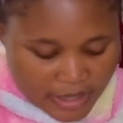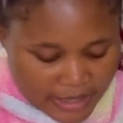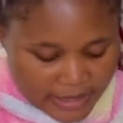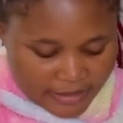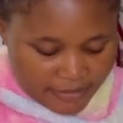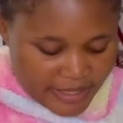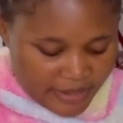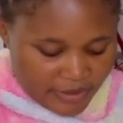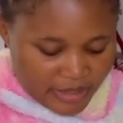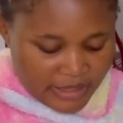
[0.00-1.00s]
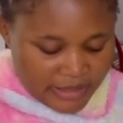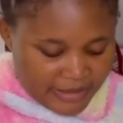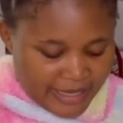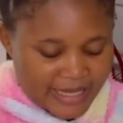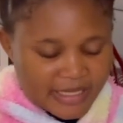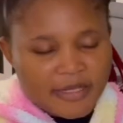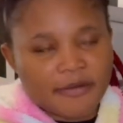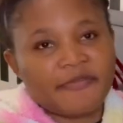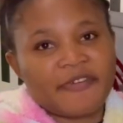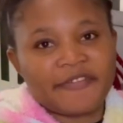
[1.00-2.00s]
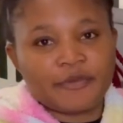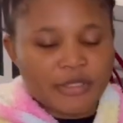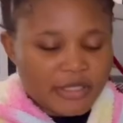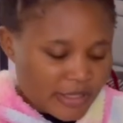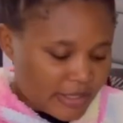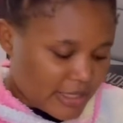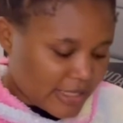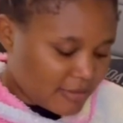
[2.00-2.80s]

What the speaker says: And by the way, this is size 5 to 6 years.